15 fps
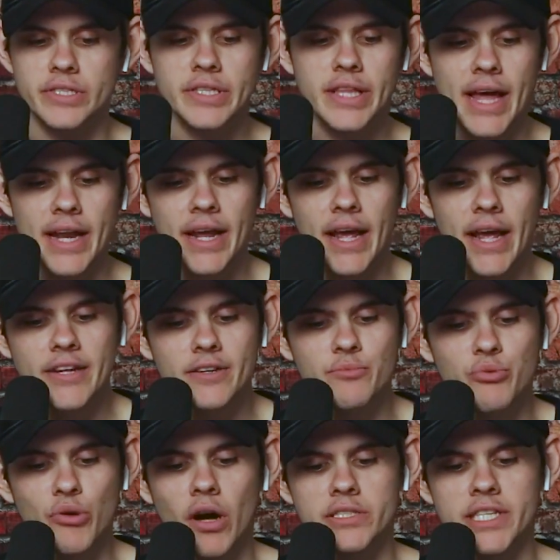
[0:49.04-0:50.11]
that do
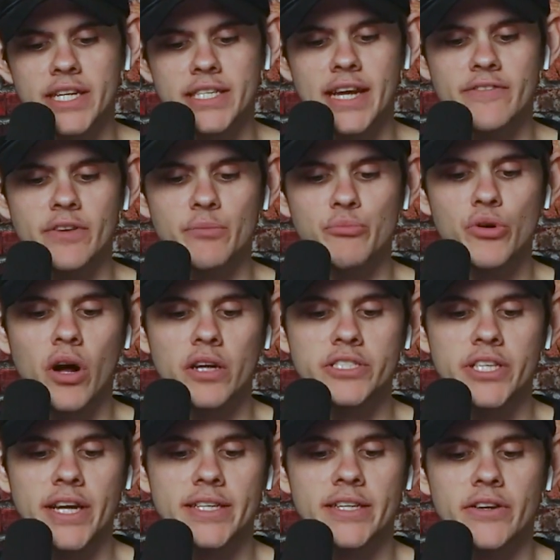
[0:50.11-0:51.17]
project after
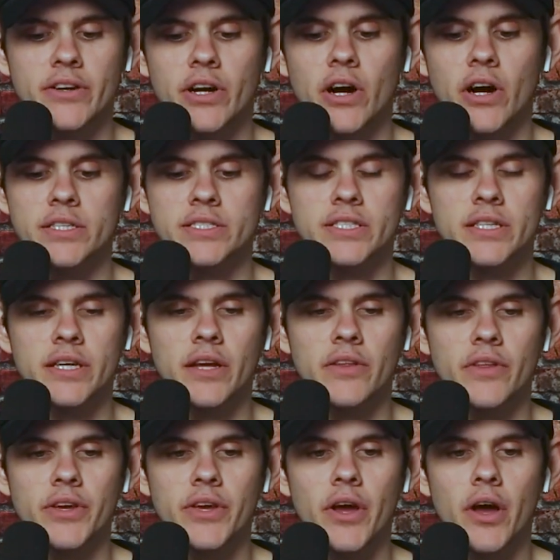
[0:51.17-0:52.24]
project and are constantly on
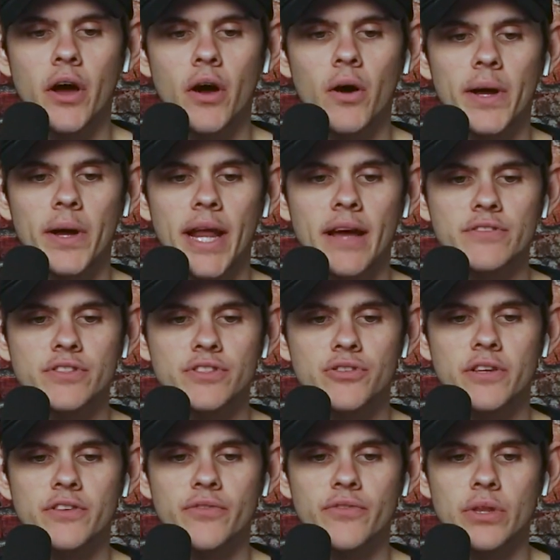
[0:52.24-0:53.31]
the go and have
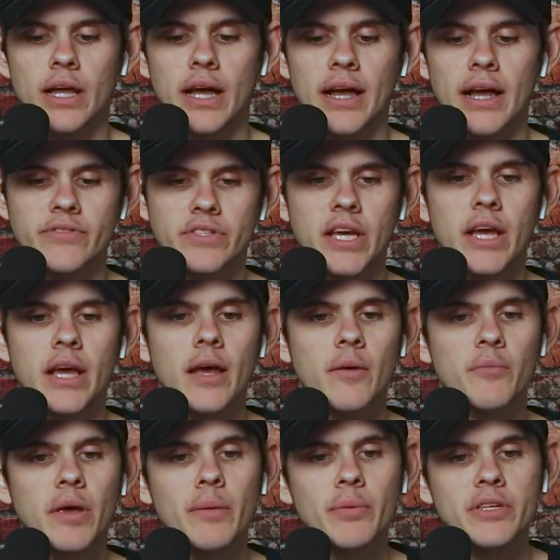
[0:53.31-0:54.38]
stressful lives.
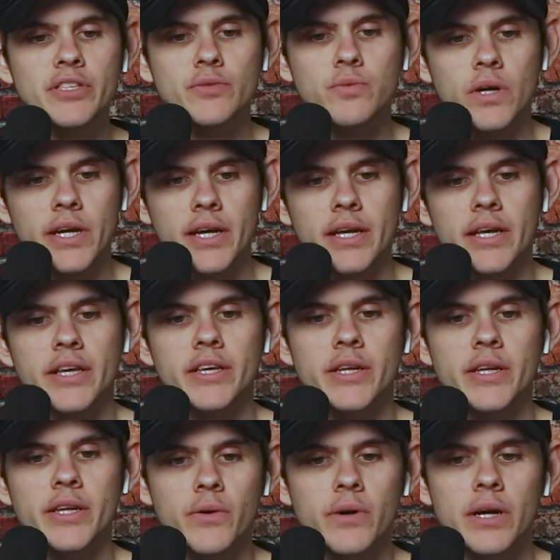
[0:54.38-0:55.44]
People just want to,
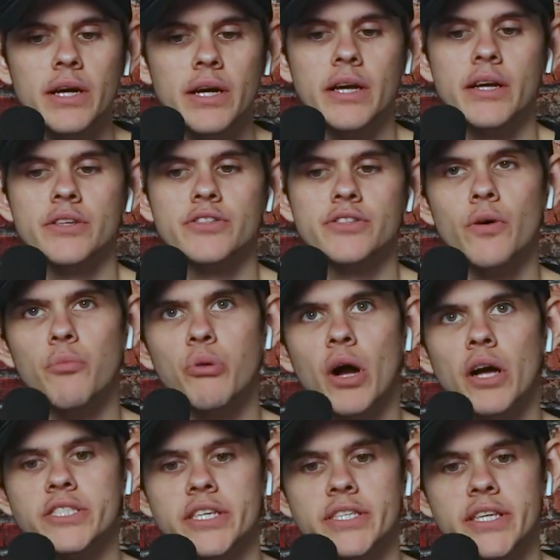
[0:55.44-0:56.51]
do a
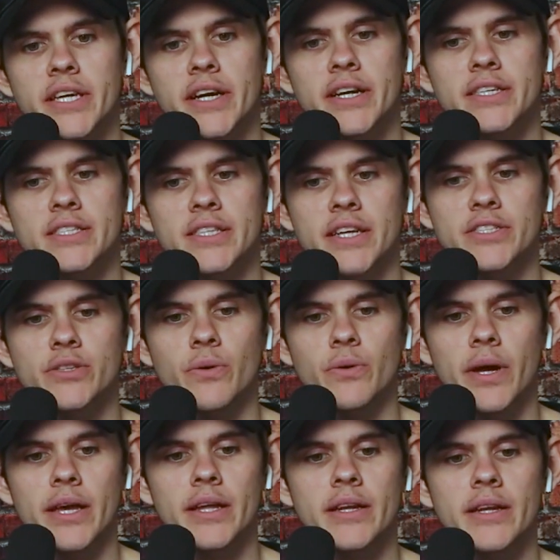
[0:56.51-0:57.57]
project here because they enjoy
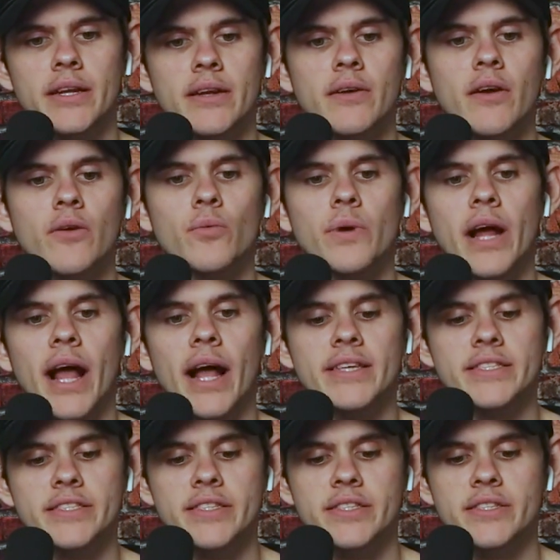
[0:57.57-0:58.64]
it,
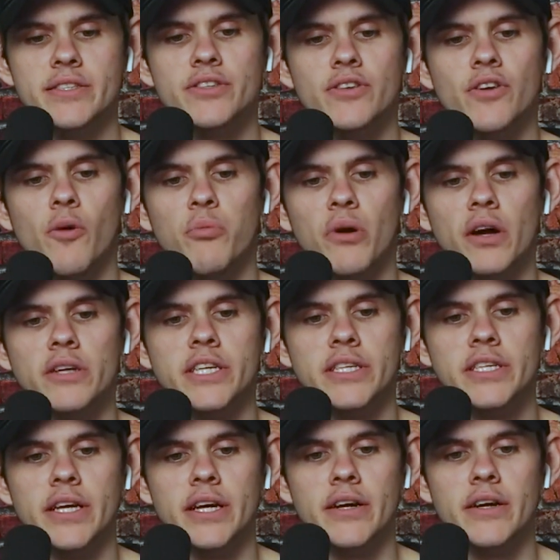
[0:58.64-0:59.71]
rest, do a project
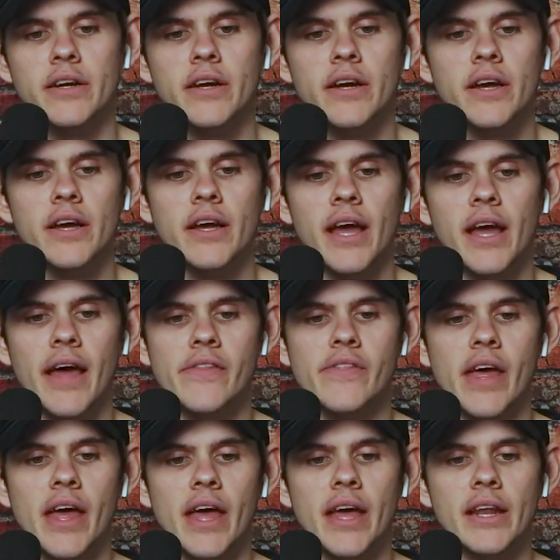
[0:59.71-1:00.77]
here, and
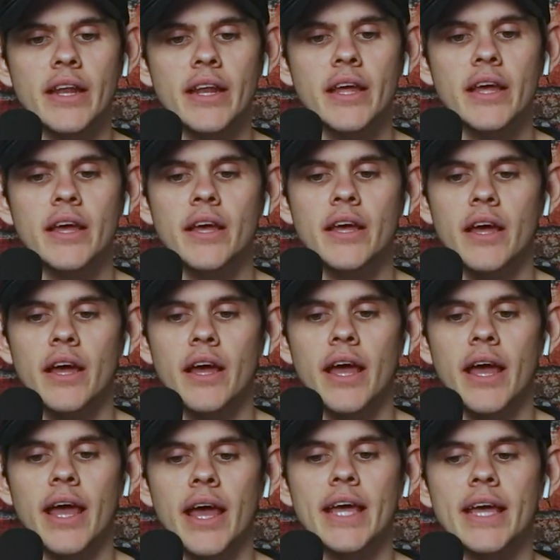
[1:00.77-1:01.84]
then
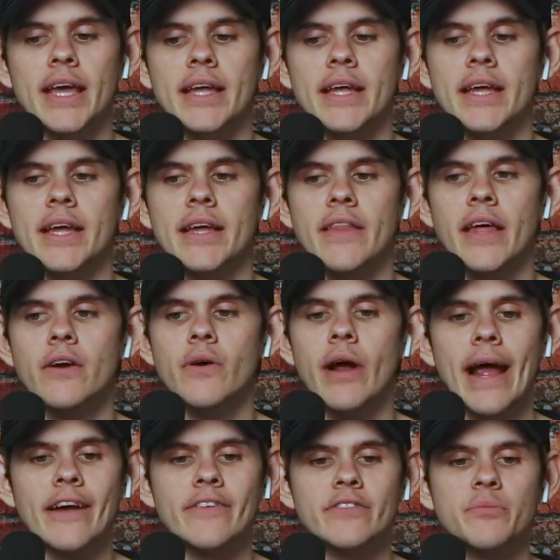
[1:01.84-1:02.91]
they don't
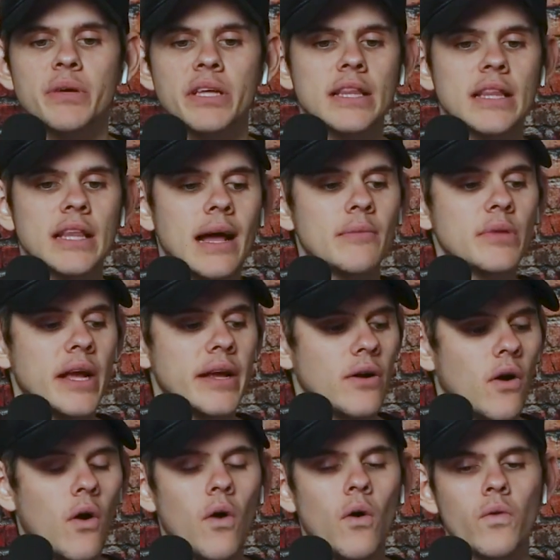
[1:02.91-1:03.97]
have to be in the limelight all